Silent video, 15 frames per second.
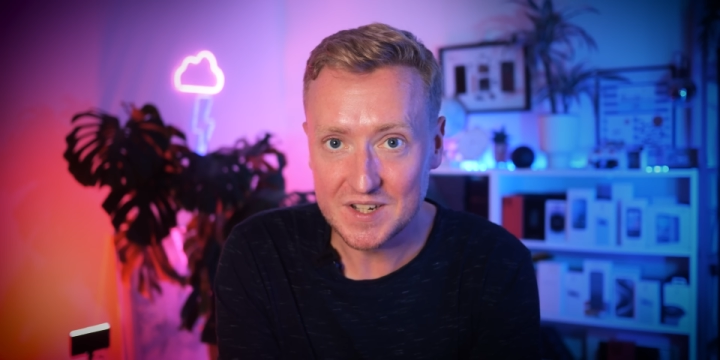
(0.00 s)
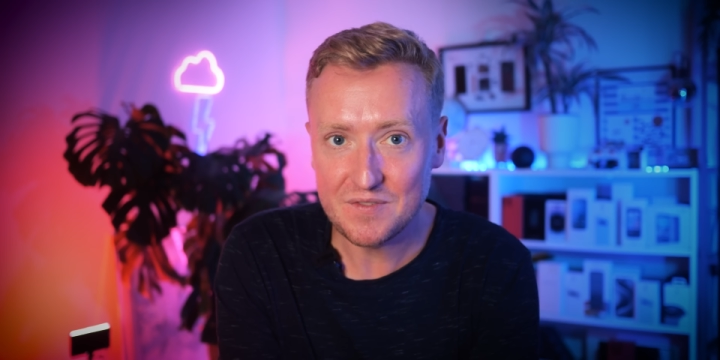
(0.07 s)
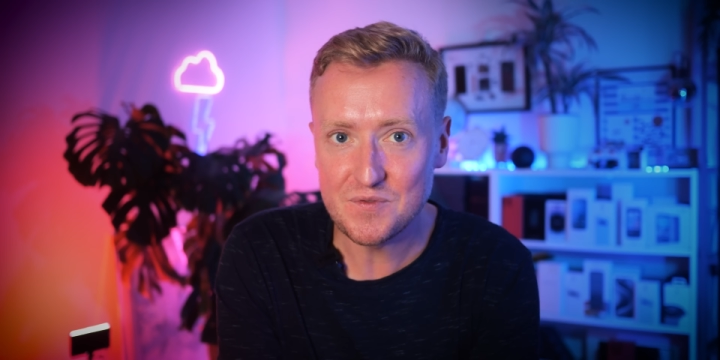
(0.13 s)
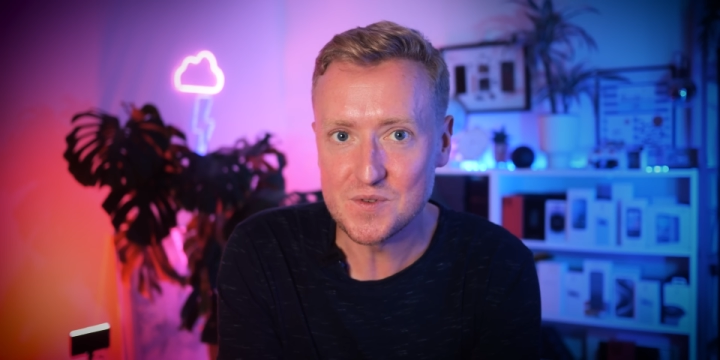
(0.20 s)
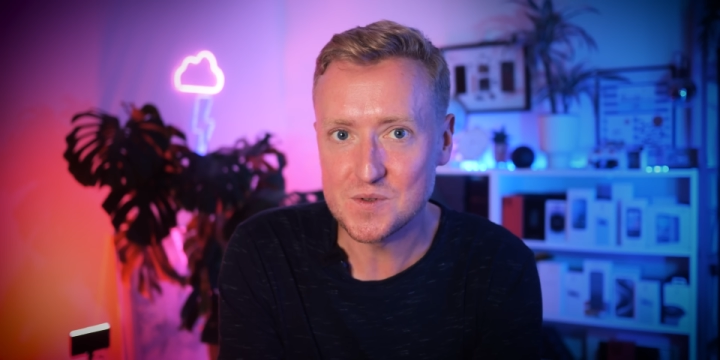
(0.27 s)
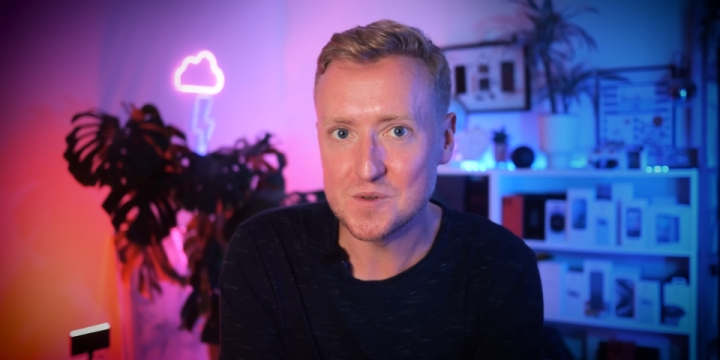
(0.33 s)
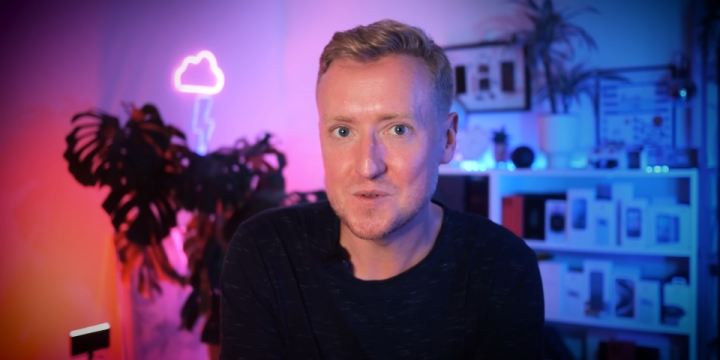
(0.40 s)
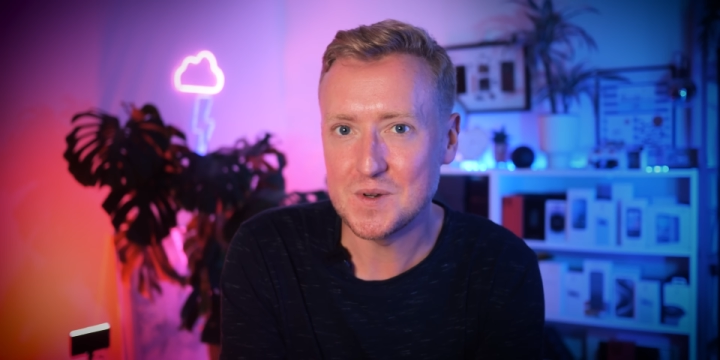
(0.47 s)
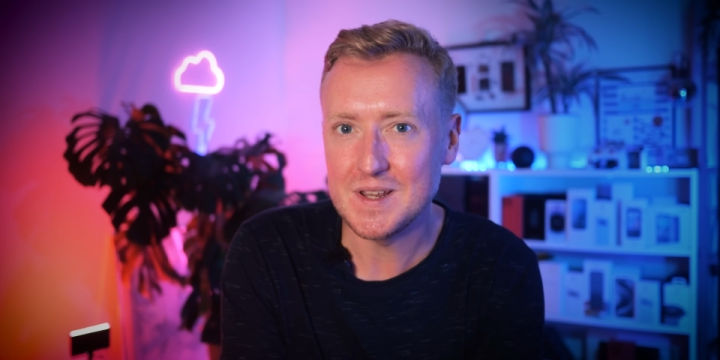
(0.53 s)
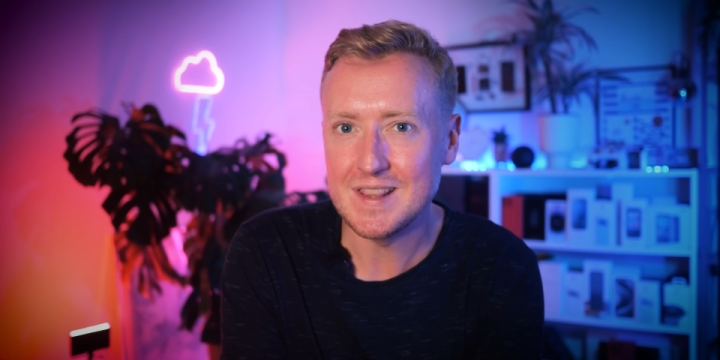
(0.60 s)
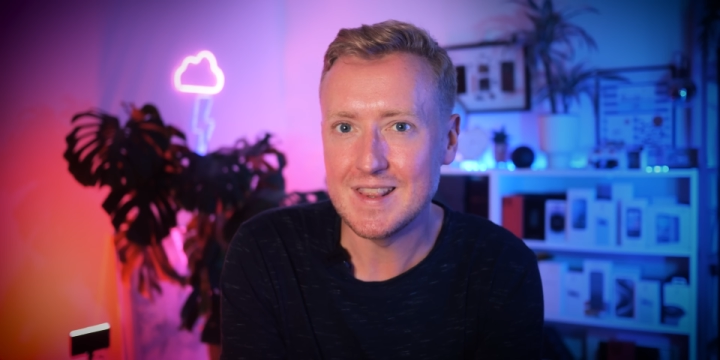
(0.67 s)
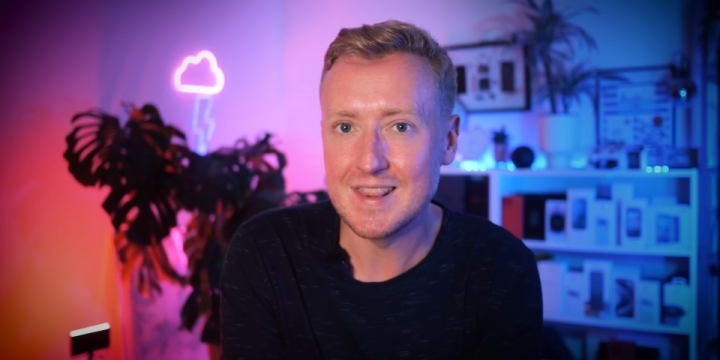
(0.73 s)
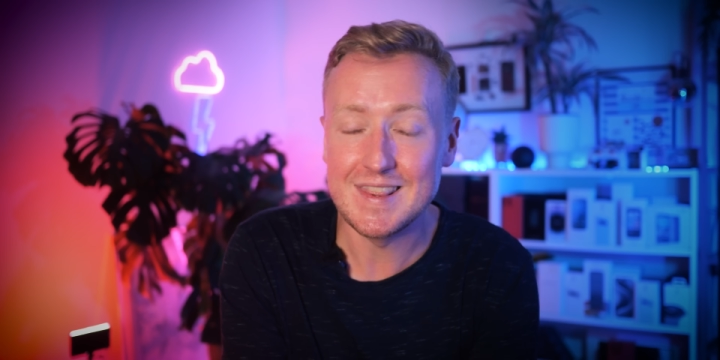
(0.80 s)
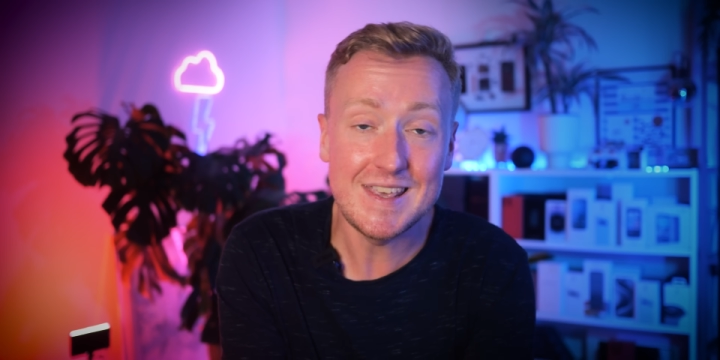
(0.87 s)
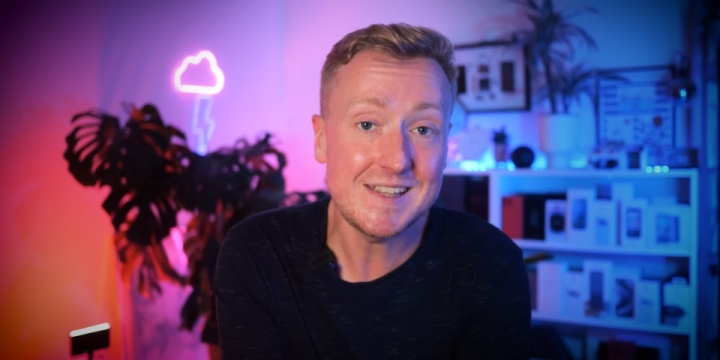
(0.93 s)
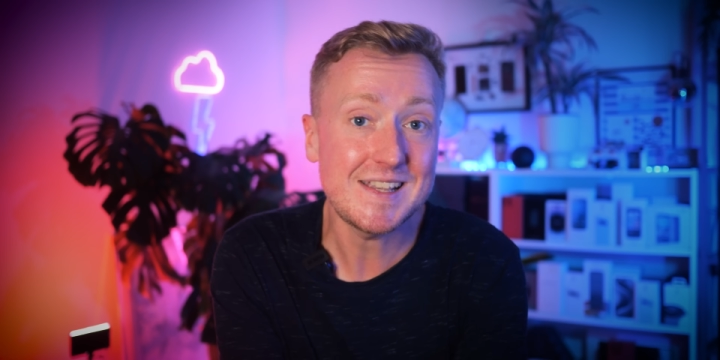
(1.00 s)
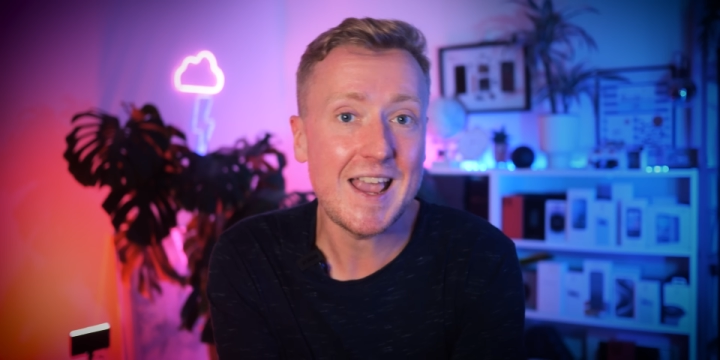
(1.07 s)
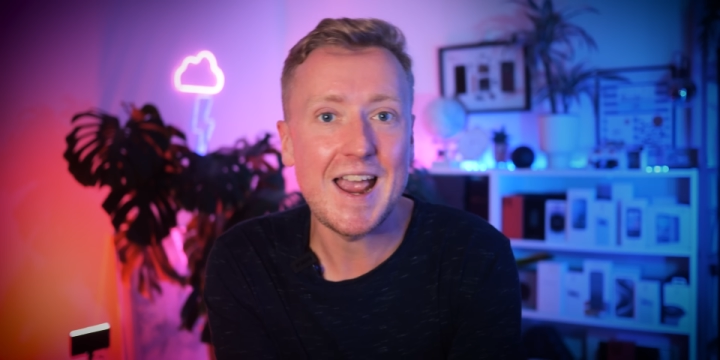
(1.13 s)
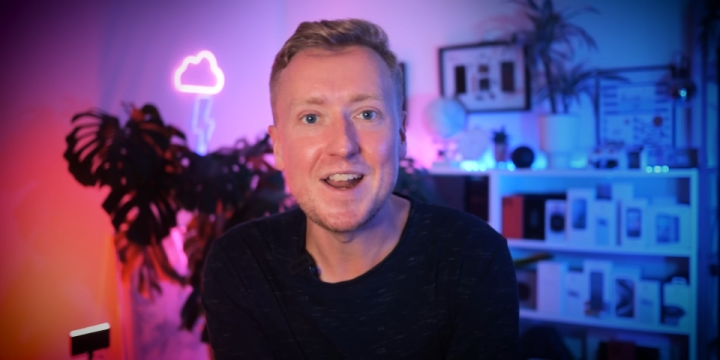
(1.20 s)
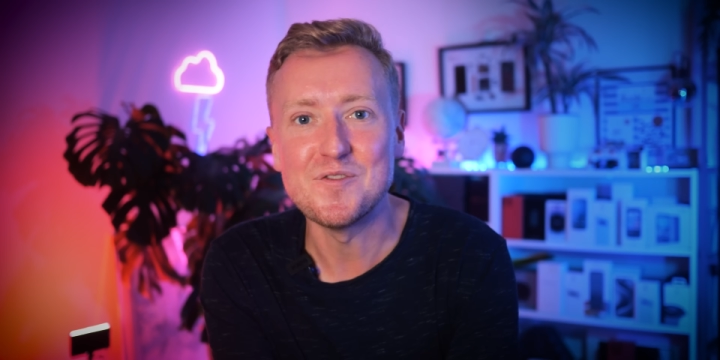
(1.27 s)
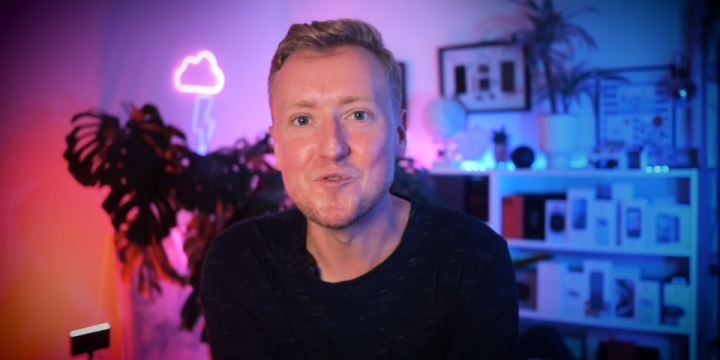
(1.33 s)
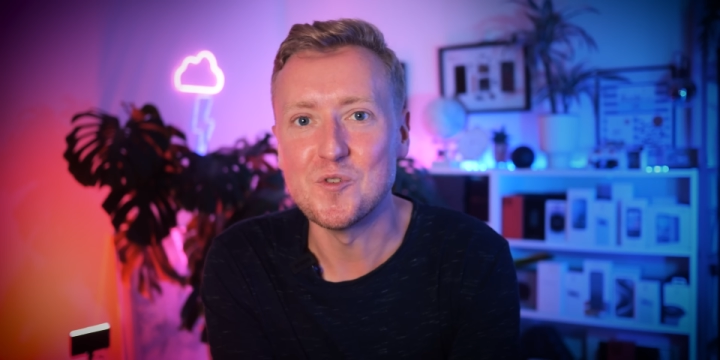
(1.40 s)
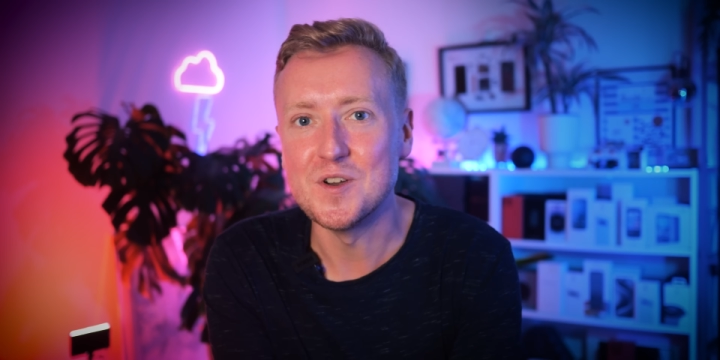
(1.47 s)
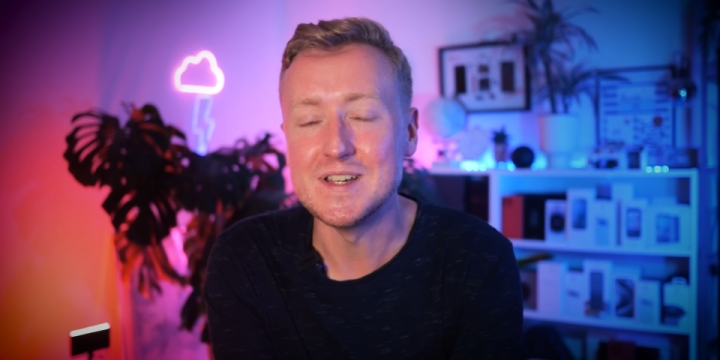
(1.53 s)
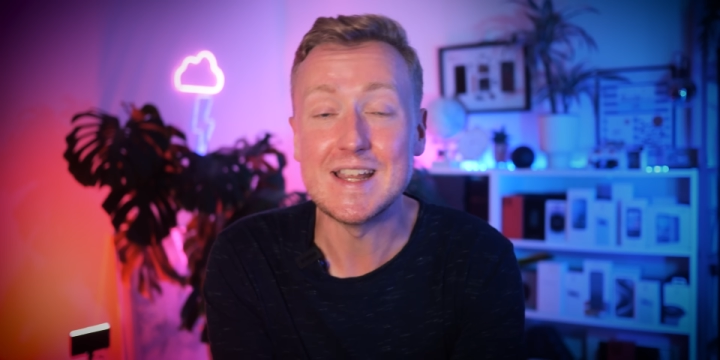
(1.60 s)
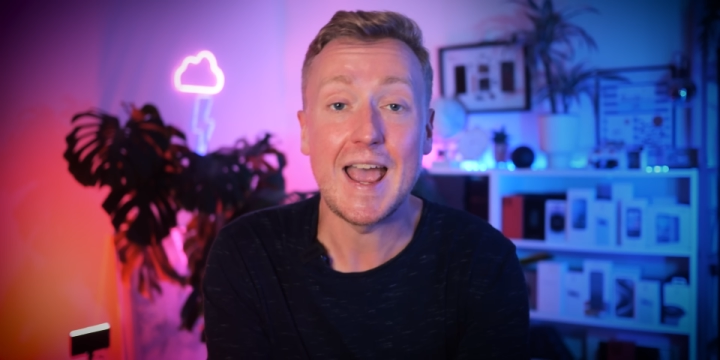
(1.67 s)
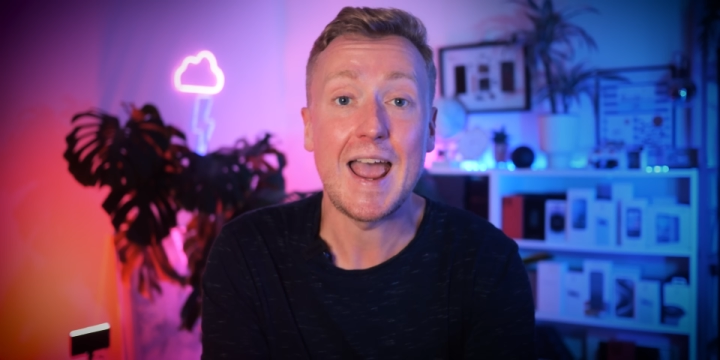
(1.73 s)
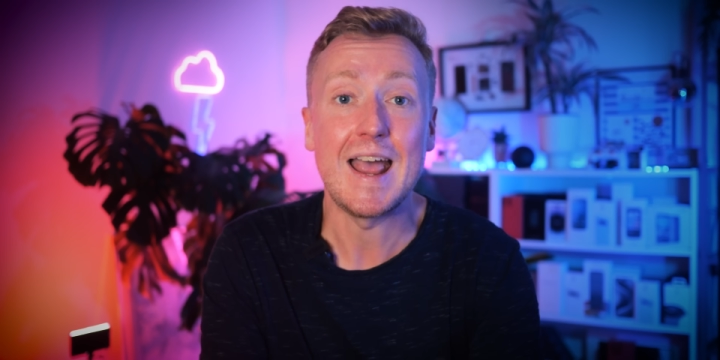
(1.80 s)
difference between this Android